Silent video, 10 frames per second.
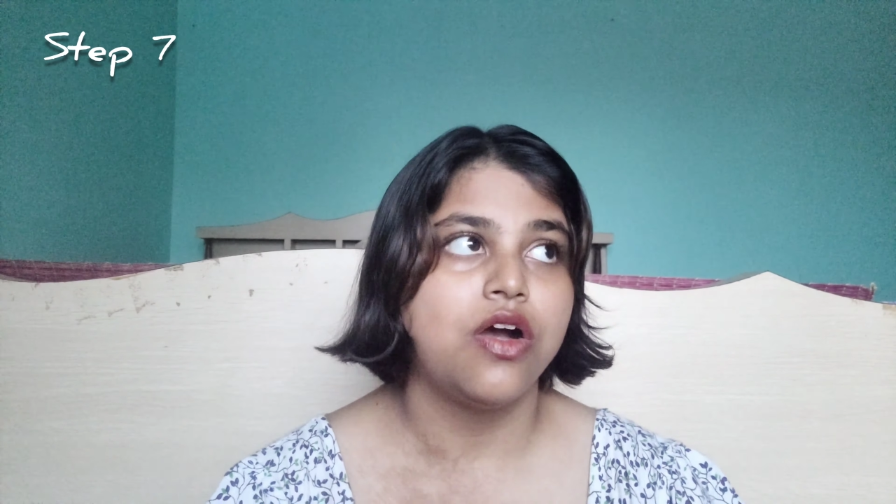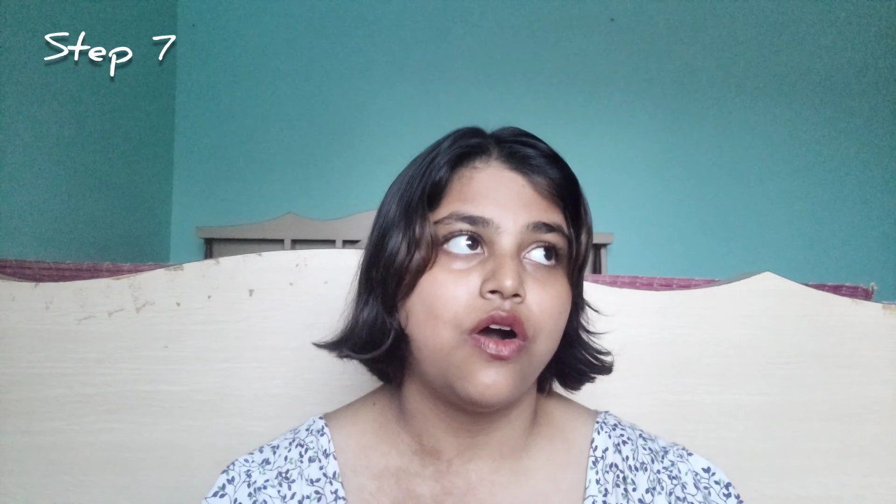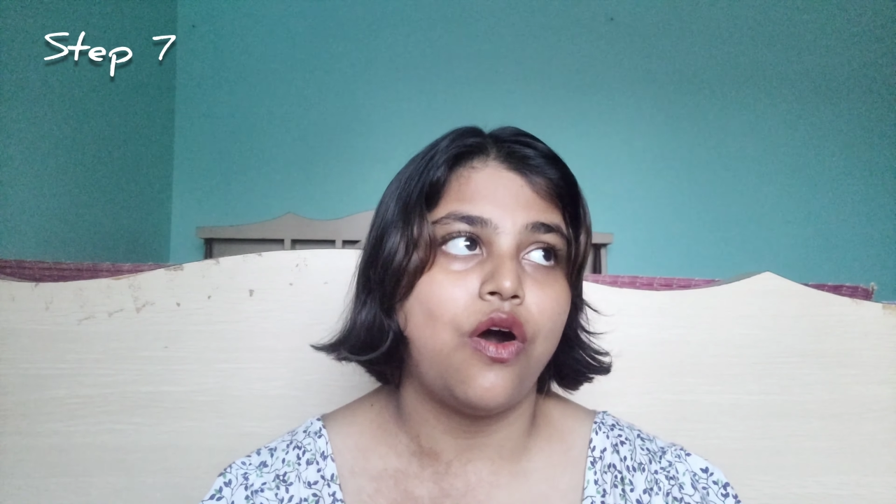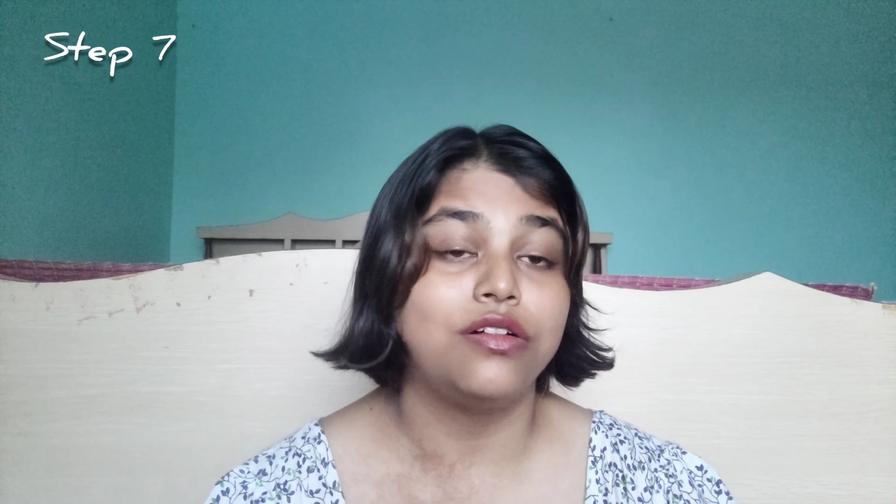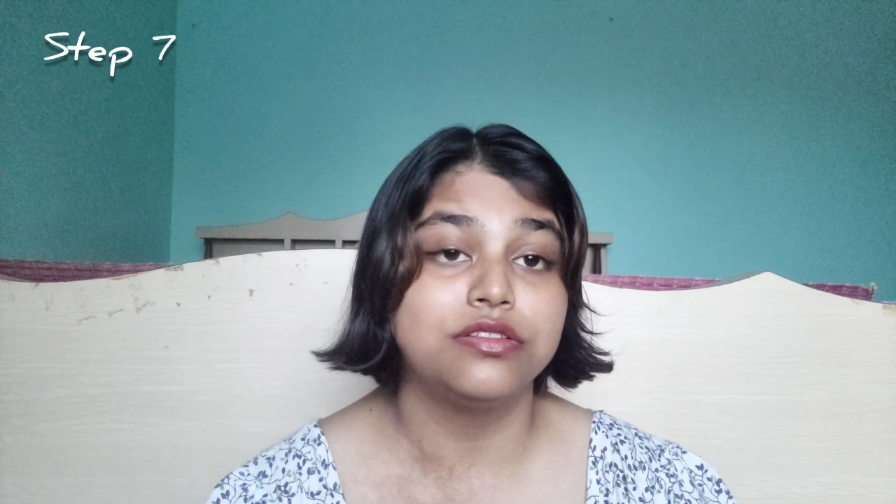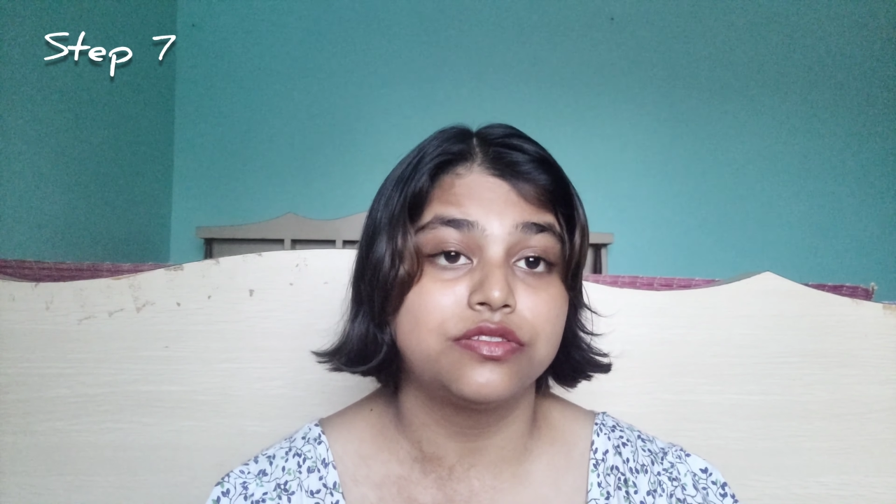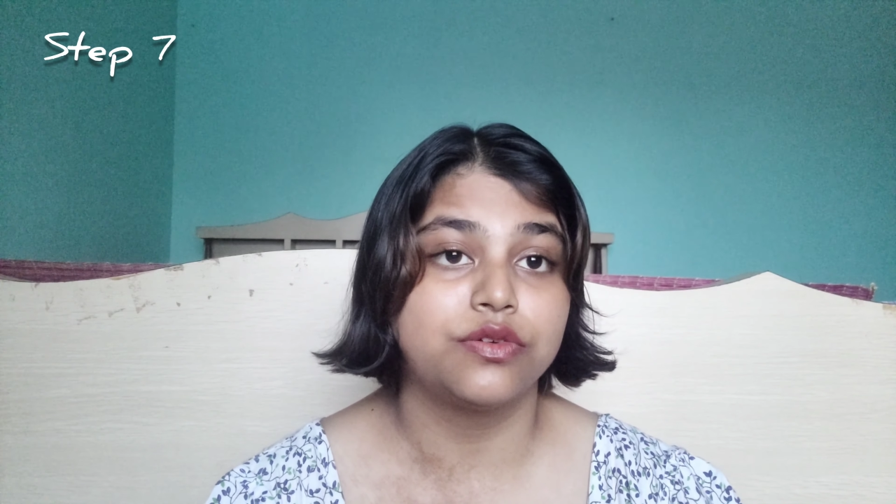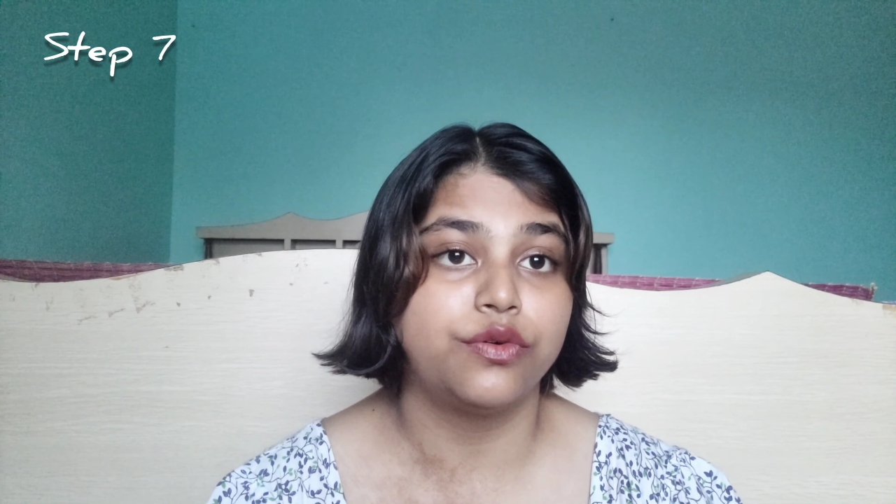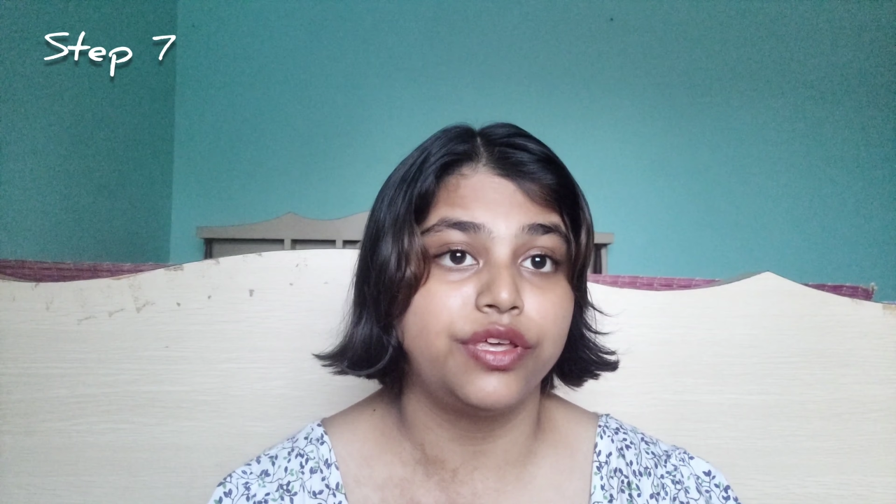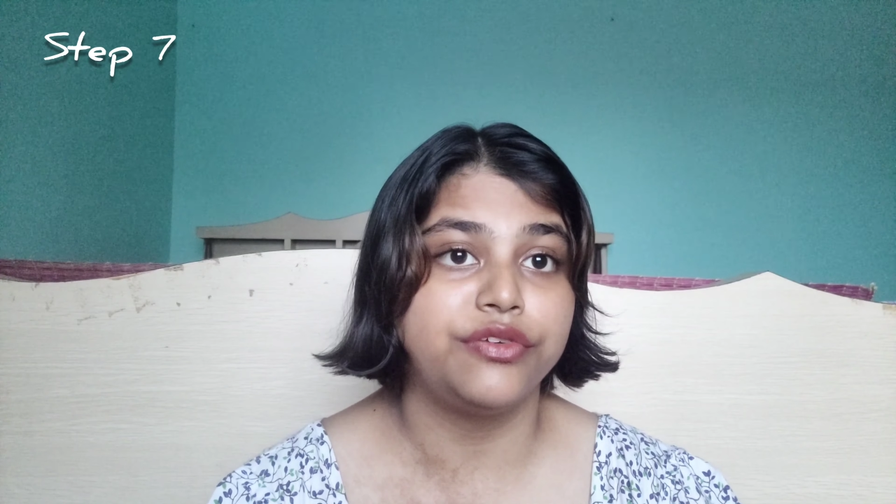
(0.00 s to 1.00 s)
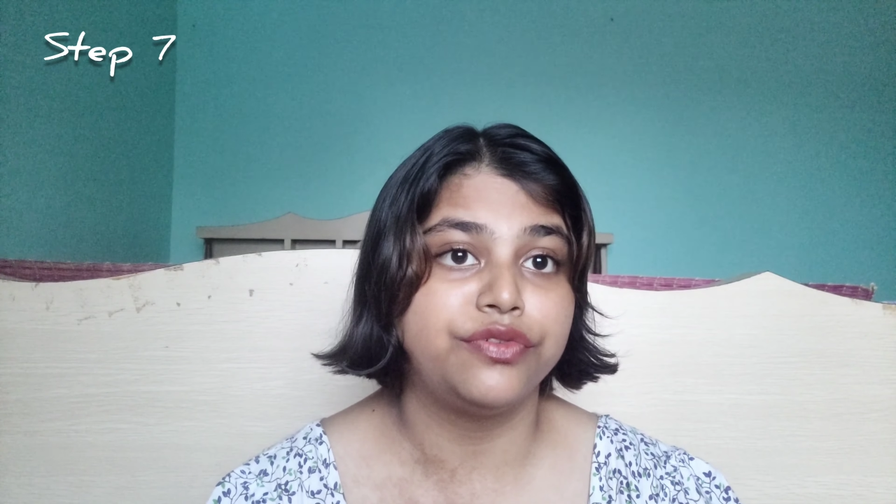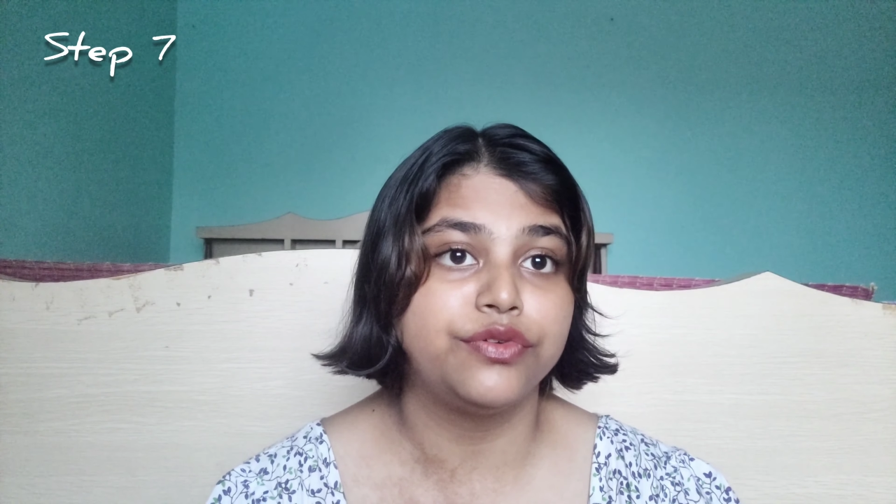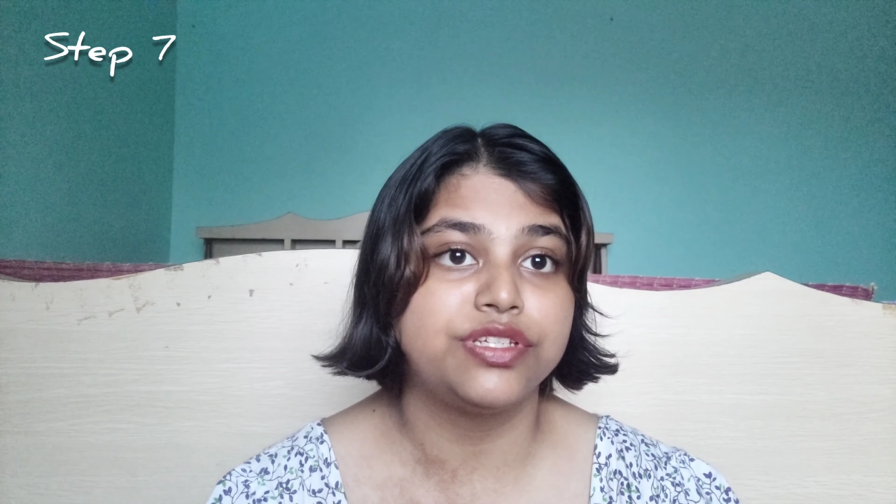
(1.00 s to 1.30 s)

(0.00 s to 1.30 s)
Also, if you